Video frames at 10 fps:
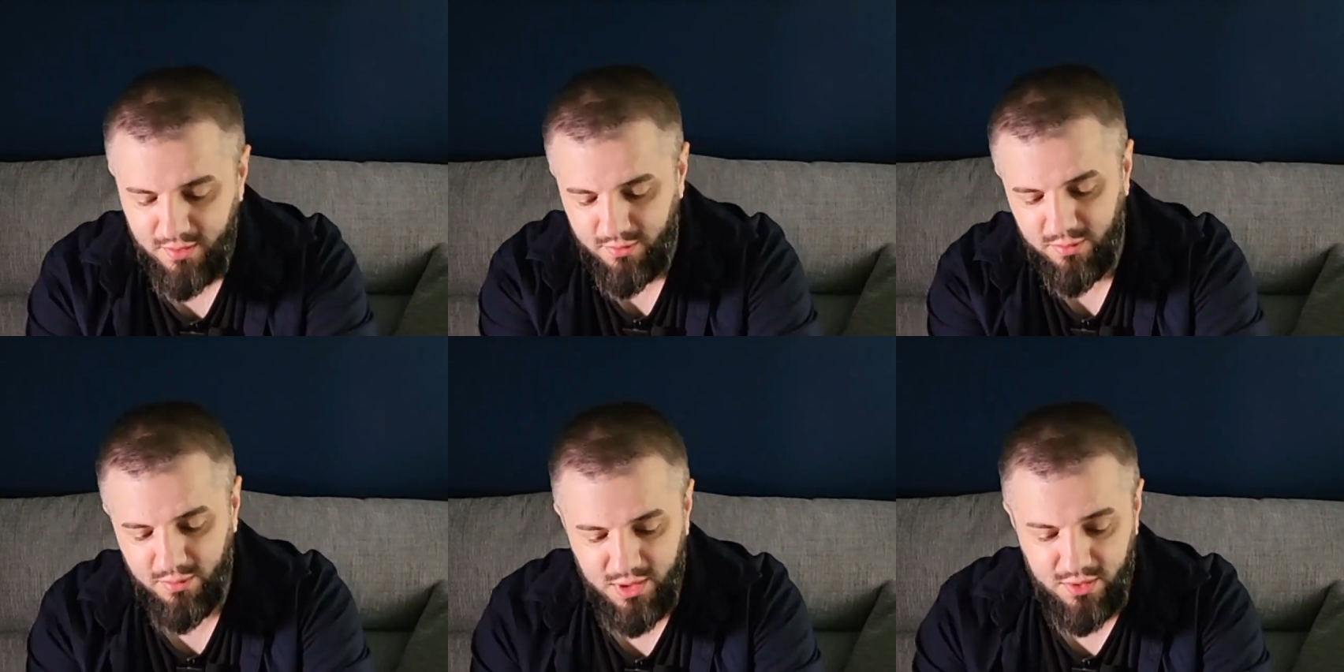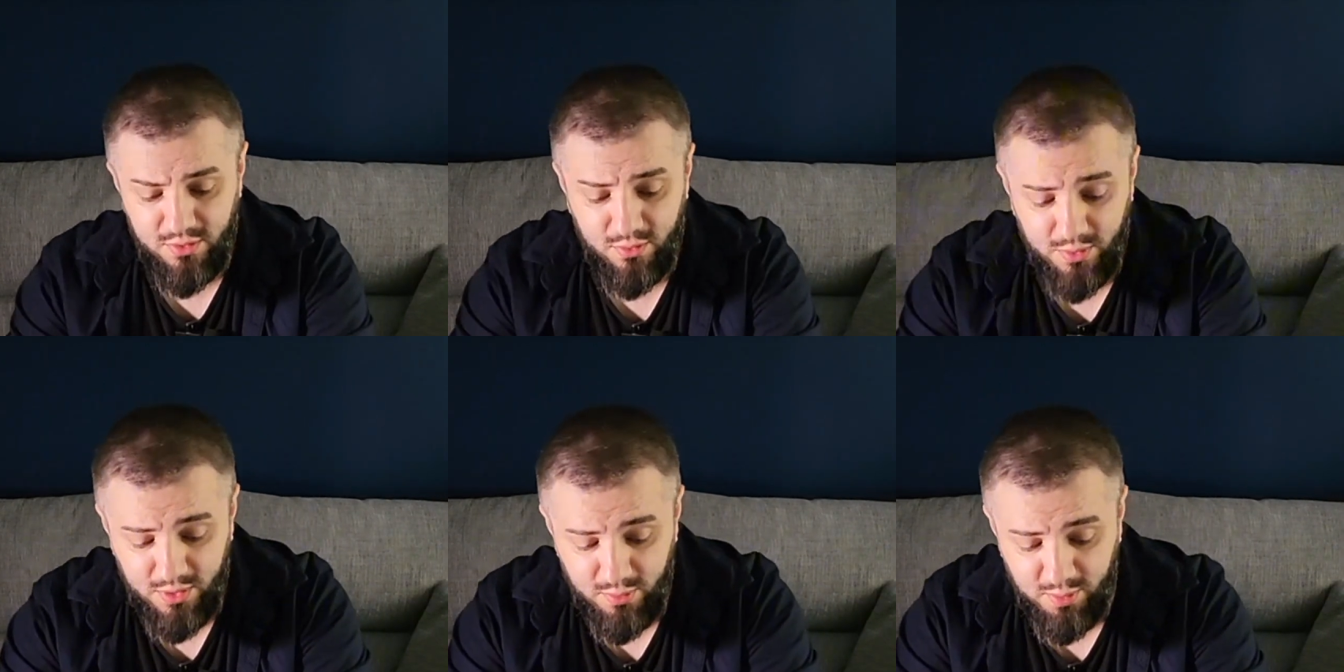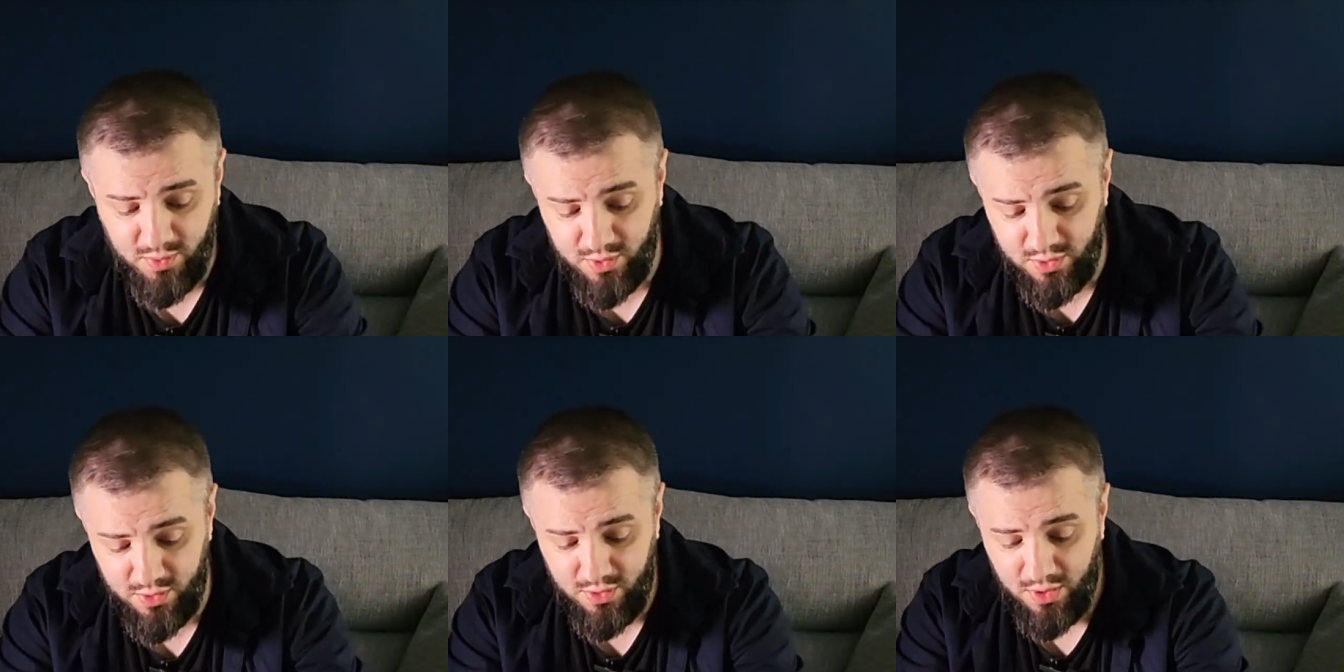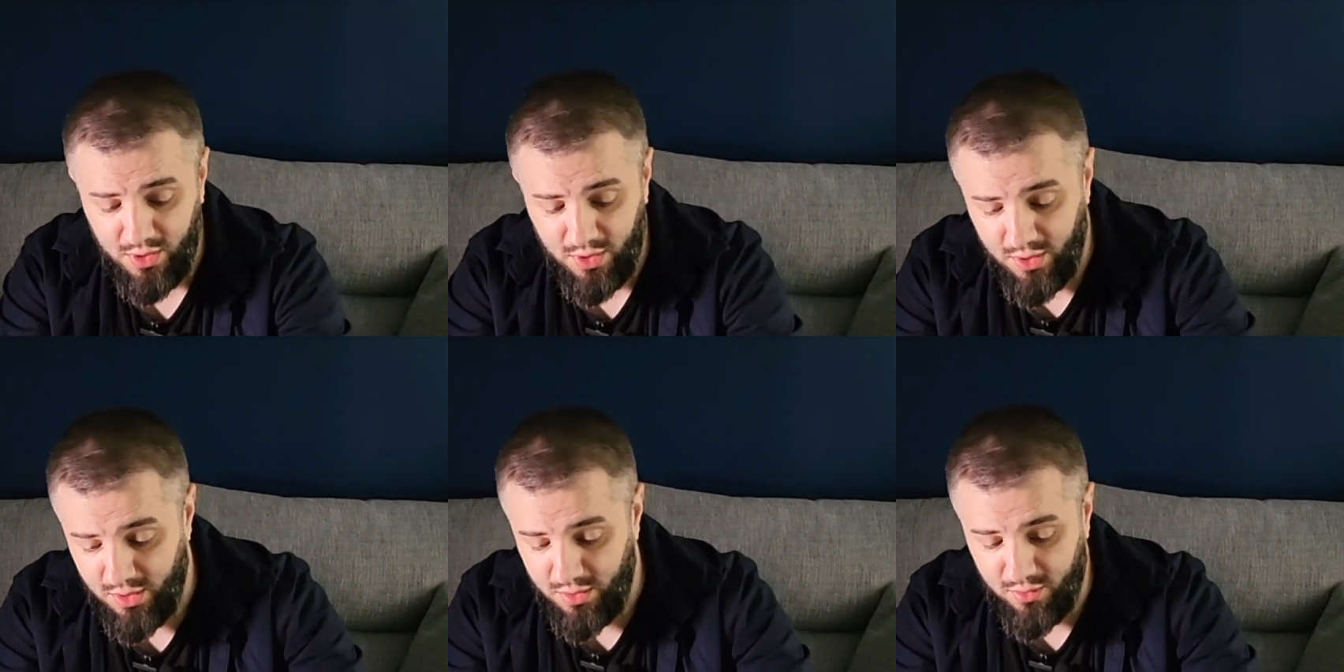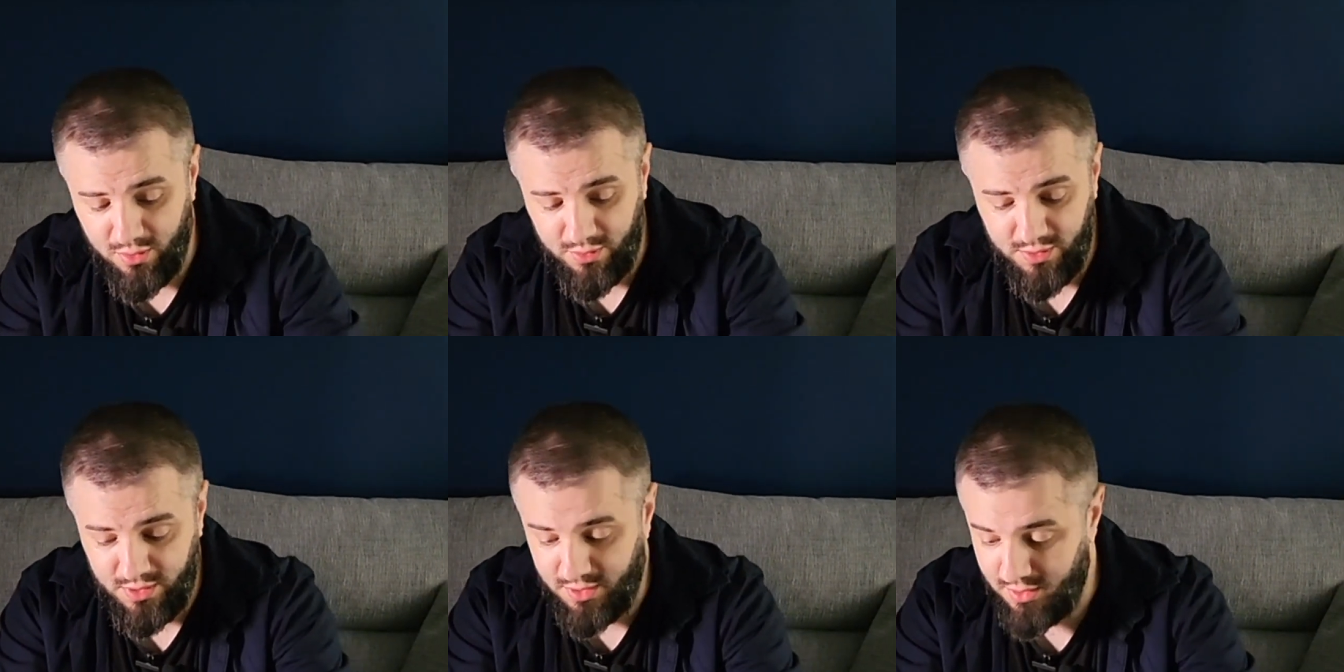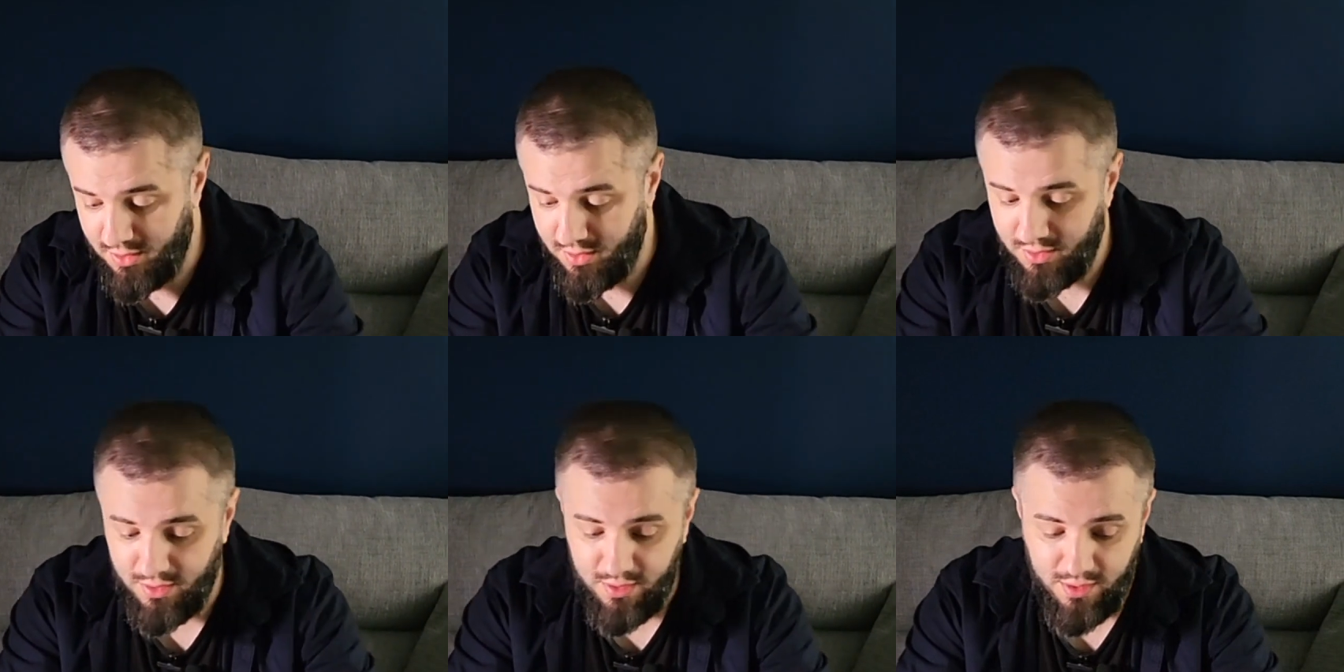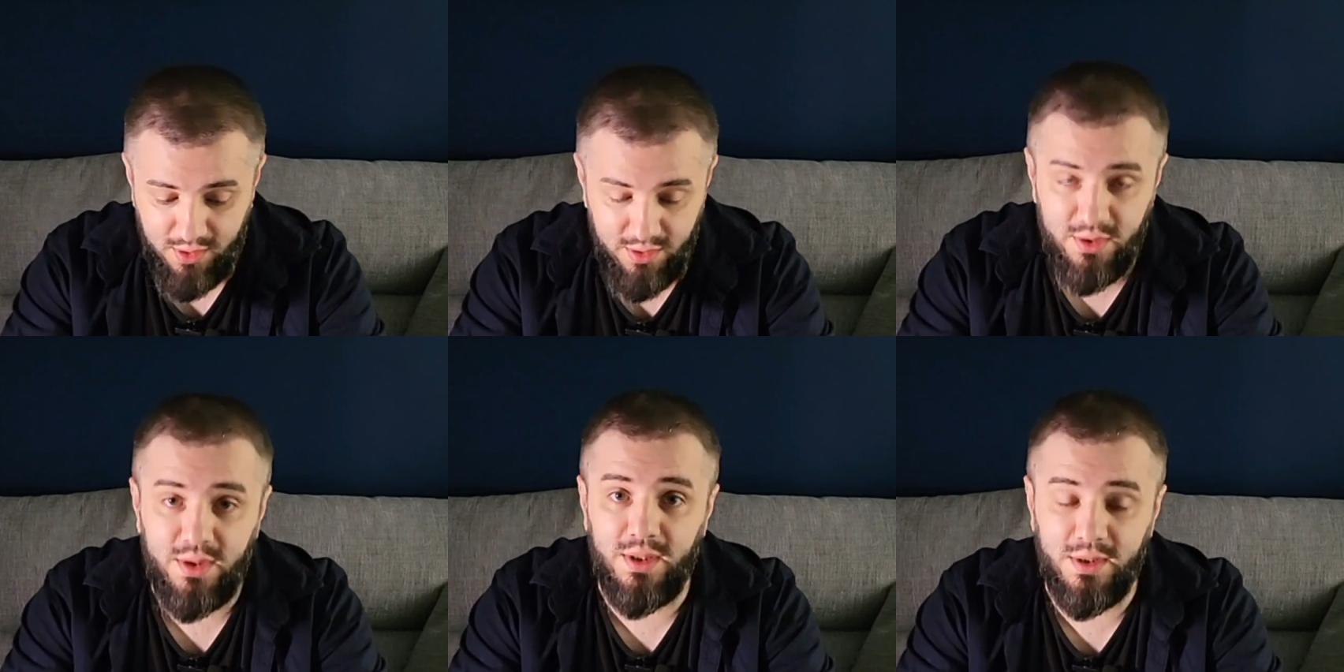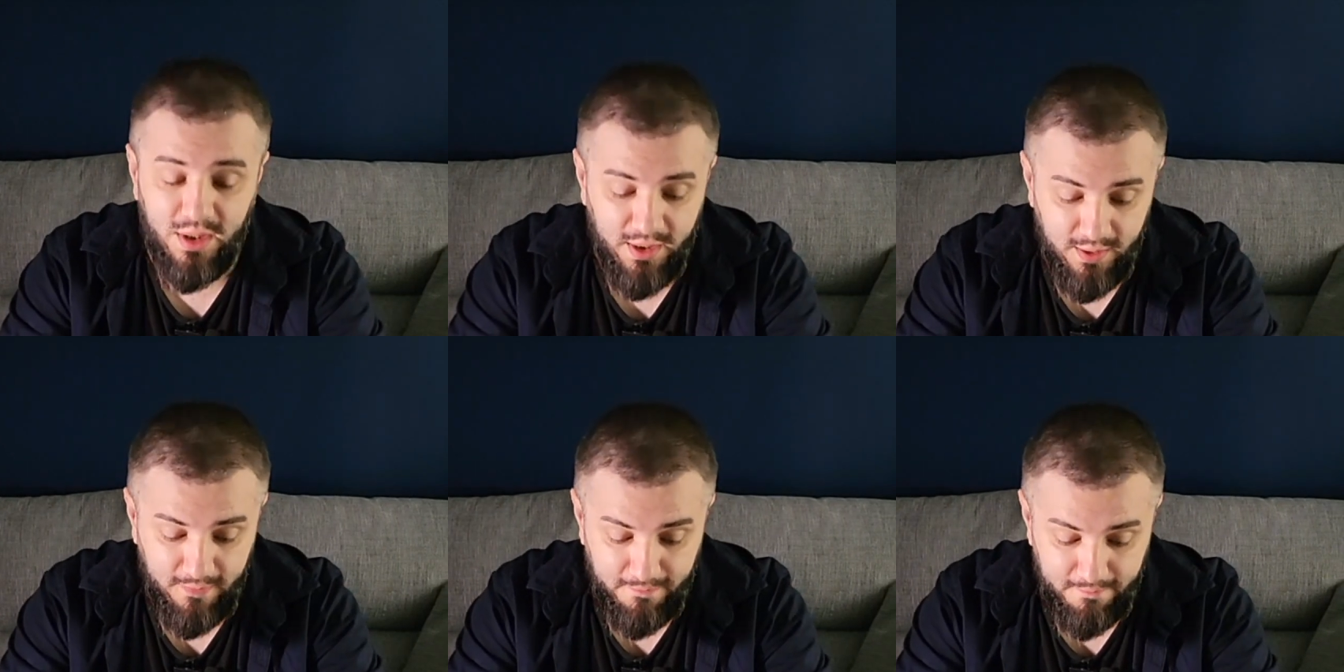we managed to win opposition across the h6 line,